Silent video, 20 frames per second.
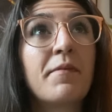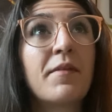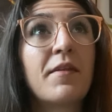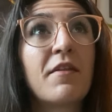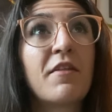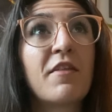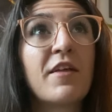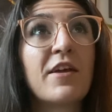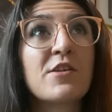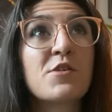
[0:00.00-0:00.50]

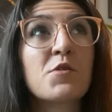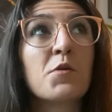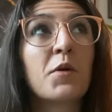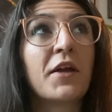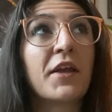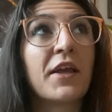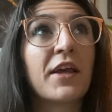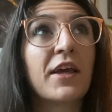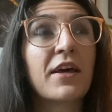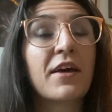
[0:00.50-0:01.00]
Things were
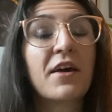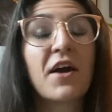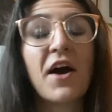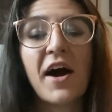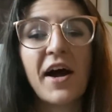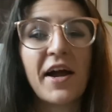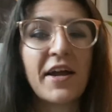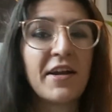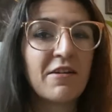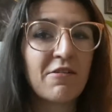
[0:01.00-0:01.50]
like
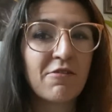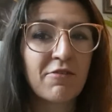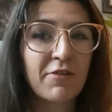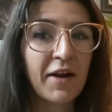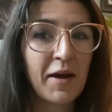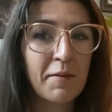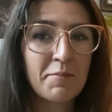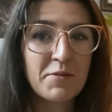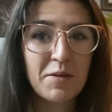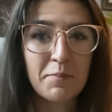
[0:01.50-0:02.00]
kind of
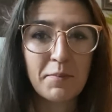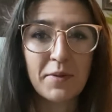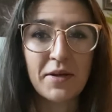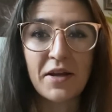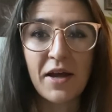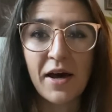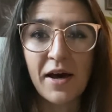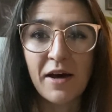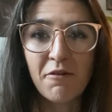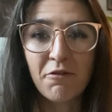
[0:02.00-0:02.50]
wrapped up
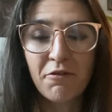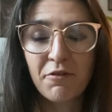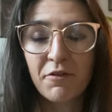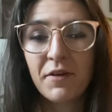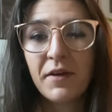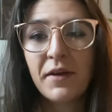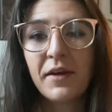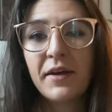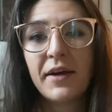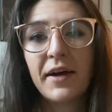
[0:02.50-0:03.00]
enough,